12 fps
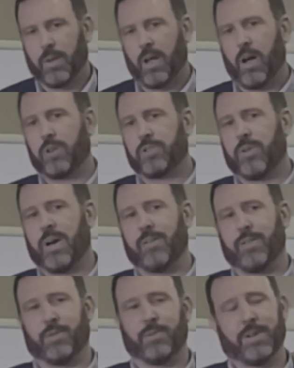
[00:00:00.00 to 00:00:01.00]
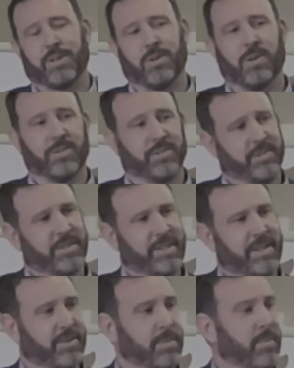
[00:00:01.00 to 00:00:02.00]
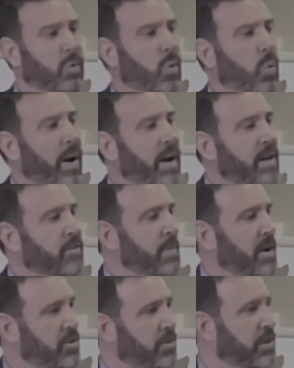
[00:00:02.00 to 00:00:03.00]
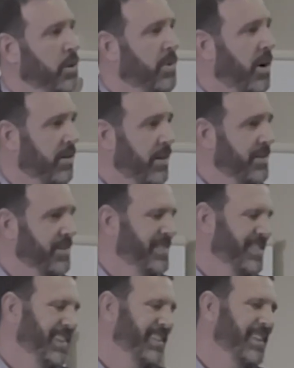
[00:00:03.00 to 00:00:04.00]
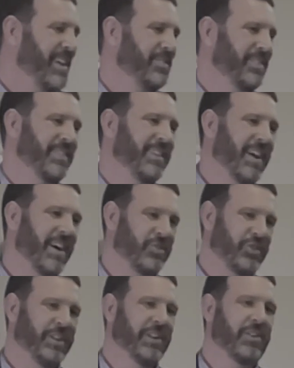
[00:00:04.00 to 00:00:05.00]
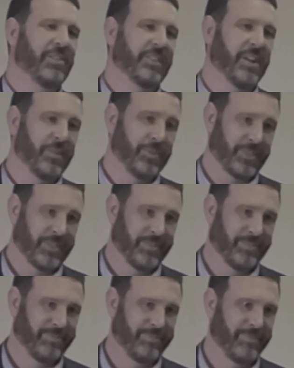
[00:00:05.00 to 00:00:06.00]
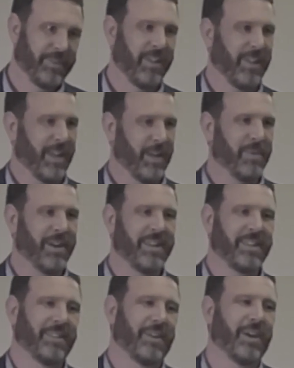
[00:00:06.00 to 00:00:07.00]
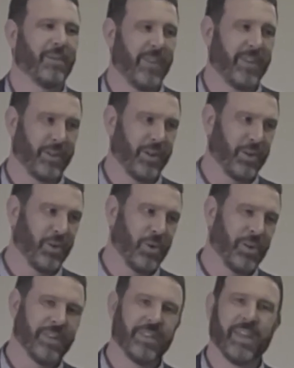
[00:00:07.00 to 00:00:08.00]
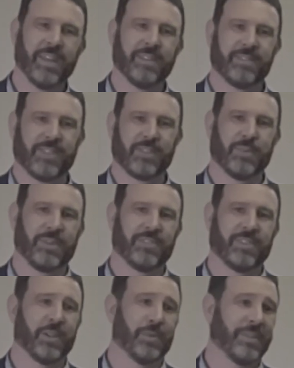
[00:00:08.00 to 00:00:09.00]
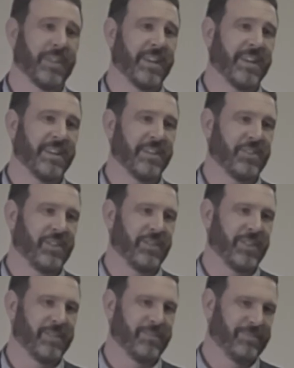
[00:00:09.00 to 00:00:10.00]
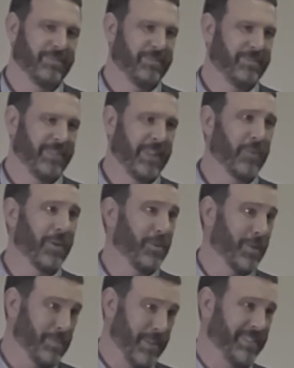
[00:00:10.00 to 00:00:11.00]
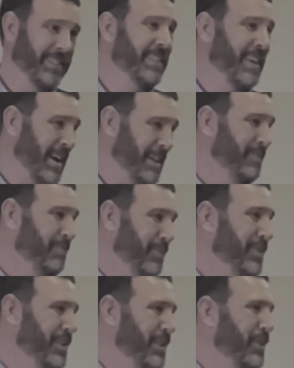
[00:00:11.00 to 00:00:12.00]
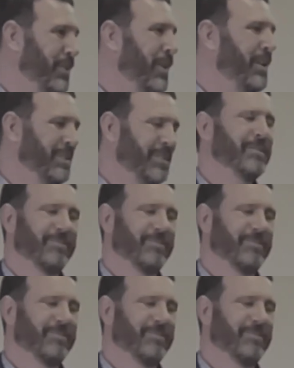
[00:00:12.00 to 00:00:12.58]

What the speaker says: Also, having the written goals is a way of measuring your progress. It allows us to not cheat ourselves. Anybody thought of a goal and then 6 months later when they didn't achieve it, they don't want to admit to that was their goal?